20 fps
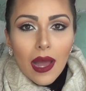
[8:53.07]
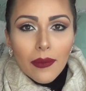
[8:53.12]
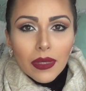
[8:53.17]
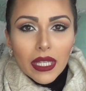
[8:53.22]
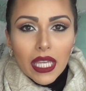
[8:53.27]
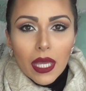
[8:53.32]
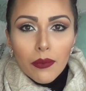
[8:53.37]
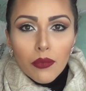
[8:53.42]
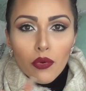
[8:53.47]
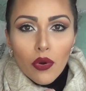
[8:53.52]

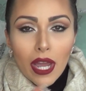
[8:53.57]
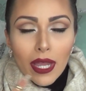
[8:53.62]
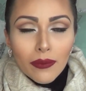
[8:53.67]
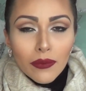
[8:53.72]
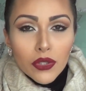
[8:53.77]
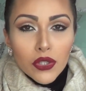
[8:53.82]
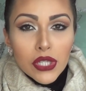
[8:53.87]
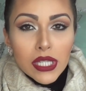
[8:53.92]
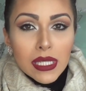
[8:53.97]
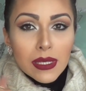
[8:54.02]
like a
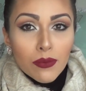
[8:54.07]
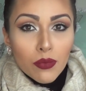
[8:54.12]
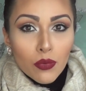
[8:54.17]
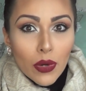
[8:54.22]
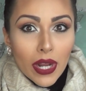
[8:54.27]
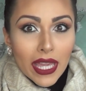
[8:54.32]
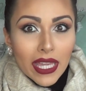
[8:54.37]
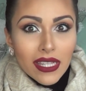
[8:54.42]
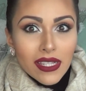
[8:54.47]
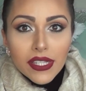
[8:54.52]
primer
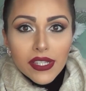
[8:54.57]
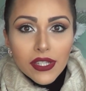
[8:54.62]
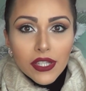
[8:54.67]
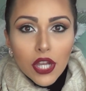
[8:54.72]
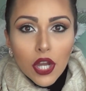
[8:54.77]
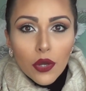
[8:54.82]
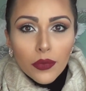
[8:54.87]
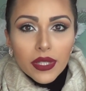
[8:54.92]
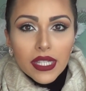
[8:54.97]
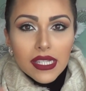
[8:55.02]
spray.
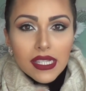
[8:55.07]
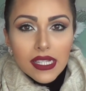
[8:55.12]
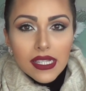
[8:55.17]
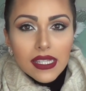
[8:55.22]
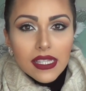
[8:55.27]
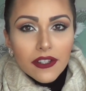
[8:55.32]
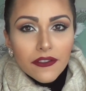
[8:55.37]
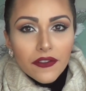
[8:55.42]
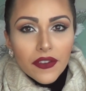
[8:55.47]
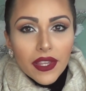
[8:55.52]
So this is
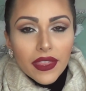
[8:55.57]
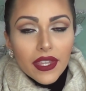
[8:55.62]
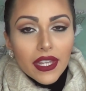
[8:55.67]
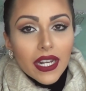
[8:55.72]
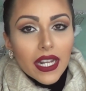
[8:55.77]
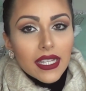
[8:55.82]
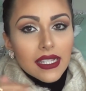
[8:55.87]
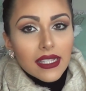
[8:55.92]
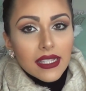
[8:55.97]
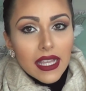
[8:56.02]
different
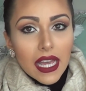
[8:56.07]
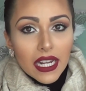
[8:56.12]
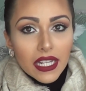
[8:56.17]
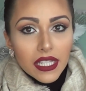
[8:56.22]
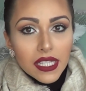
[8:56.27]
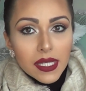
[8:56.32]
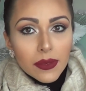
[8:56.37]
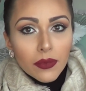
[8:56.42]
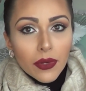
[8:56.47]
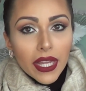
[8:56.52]
than a
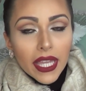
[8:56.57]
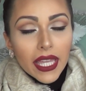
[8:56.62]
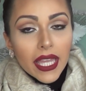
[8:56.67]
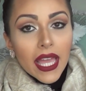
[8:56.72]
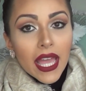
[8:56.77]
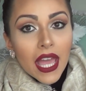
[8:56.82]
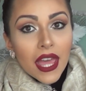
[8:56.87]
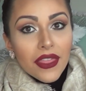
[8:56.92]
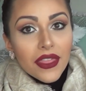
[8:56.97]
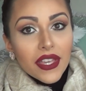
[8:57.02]
setting spray.
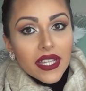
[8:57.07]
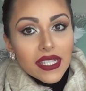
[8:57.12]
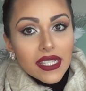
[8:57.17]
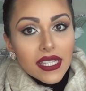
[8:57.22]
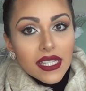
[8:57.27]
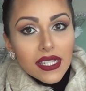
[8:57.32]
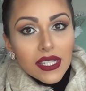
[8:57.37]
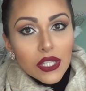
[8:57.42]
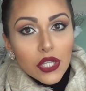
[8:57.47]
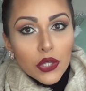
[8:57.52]
This
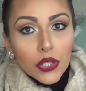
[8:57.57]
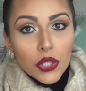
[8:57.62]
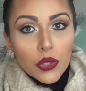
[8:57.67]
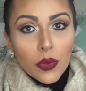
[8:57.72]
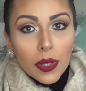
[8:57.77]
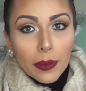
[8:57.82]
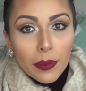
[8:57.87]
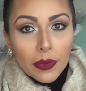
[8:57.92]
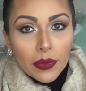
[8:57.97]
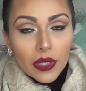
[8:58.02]
is so
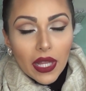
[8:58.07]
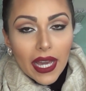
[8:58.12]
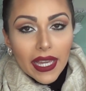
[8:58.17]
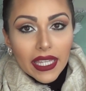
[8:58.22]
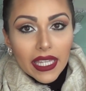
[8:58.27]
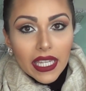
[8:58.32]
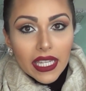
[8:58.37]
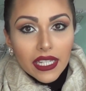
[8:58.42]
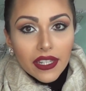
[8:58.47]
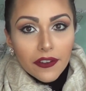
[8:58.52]
you apply
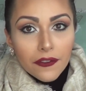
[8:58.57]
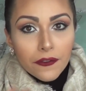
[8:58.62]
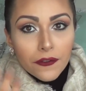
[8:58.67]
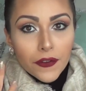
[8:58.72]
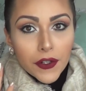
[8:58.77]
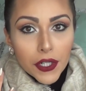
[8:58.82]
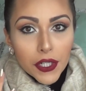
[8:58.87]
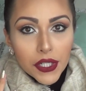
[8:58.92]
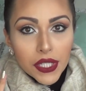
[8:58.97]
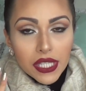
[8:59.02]
it
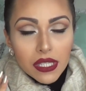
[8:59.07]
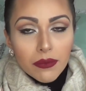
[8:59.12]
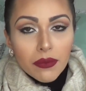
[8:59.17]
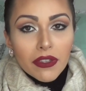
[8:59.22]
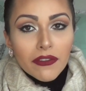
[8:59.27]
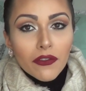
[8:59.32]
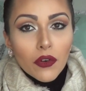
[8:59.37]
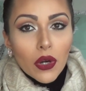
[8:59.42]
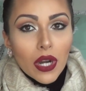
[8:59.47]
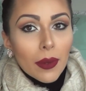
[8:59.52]
first
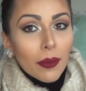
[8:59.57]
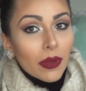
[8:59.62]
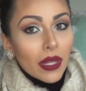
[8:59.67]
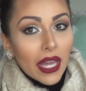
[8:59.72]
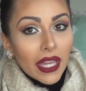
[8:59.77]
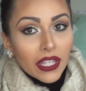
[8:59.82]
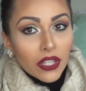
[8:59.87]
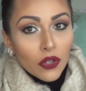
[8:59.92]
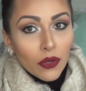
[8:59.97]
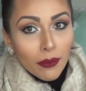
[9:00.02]
before
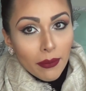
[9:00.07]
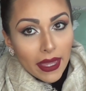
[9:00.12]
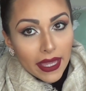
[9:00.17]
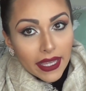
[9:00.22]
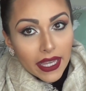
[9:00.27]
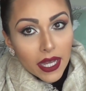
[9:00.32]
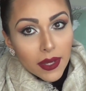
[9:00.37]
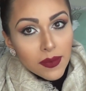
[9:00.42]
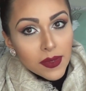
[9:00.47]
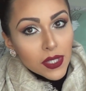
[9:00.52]
applying your
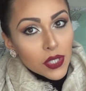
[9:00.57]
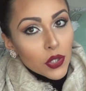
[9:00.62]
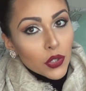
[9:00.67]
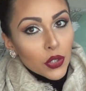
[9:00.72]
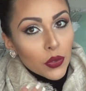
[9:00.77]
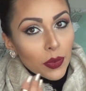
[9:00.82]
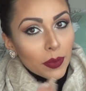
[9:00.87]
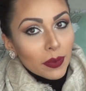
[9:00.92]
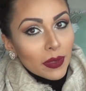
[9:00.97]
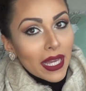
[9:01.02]
makeup. So
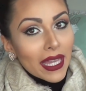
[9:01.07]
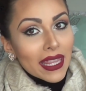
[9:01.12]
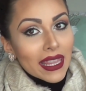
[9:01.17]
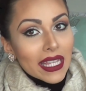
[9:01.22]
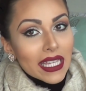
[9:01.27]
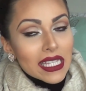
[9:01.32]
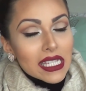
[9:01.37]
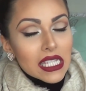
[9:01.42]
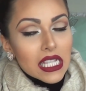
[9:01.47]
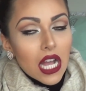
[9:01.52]
you apply
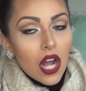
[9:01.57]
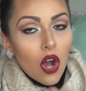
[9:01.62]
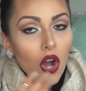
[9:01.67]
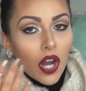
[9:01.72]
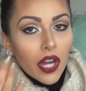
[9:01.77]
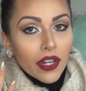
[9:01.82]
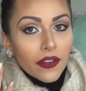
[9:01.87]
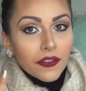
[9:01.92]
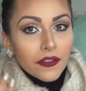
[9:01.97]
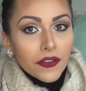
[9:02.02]
this
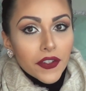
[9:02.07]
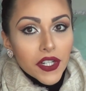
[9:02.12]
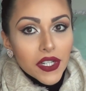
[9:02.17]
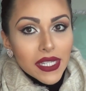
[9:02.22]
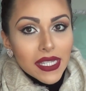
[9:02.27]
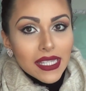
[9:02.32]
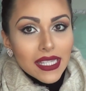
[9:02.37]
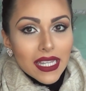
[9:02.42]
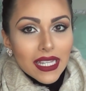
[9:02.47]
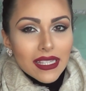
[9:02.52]
on
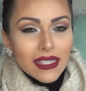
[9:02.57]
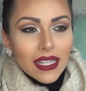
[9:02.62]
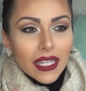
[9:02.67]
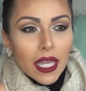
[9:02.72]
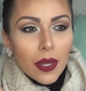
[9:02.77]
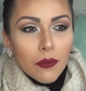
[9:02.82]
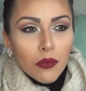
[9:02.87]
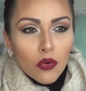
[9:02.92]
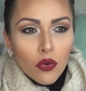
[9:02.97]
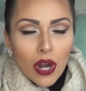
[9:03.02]
first. It's like
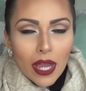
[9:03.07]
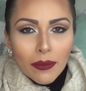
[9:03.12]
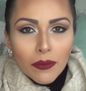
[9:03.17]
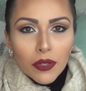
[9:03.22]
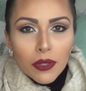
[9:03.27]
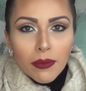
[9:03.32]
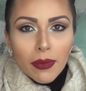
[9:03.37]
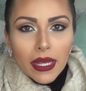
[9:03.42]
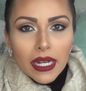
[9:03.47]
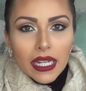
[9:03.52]
a
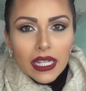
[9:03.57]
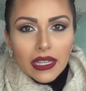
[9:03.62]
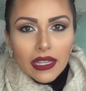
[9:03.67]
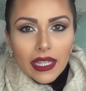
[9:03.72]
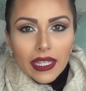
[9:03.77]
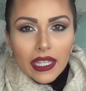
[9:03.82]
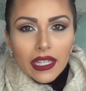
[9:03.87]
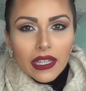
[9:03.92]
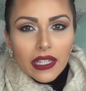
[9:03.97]
primer, but in like a